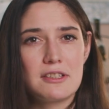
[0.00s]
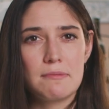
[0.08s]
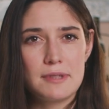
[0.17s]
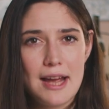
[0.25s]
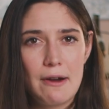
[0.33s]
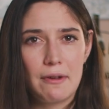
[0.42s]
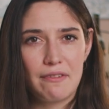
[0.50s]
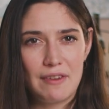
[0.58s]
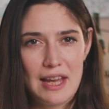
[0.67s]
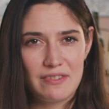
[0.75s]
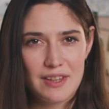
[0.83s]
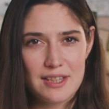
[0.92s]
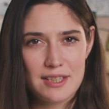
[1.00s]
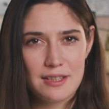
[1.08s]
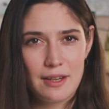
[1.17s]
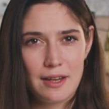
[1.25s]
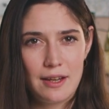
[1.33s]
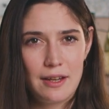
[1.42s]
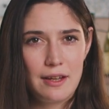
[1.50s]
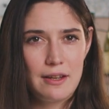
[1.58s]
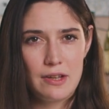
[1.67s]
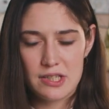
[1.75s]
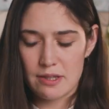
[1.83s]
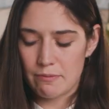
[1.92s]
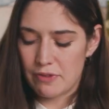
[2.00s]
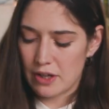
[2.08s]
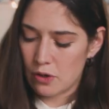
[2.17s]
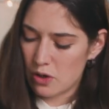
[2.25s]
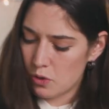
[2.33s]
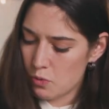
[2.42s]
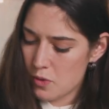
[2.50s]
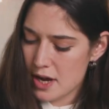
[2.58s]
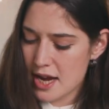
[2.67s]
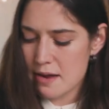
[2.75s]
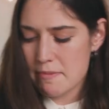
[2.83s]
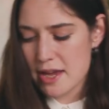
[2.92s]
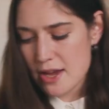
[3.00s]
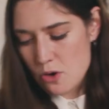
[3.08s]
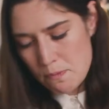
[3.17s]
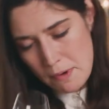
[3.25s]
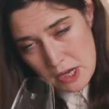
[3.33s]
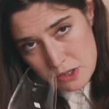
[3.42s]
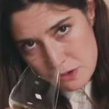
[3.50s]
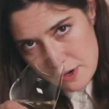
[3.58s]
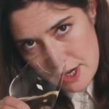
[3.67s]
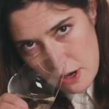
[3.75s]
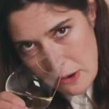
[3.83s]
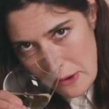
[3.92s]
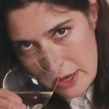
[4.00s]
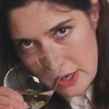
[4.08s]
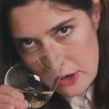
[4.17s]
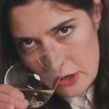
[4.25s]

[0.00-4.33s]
some dairy flavours. There's something creamy or buttery going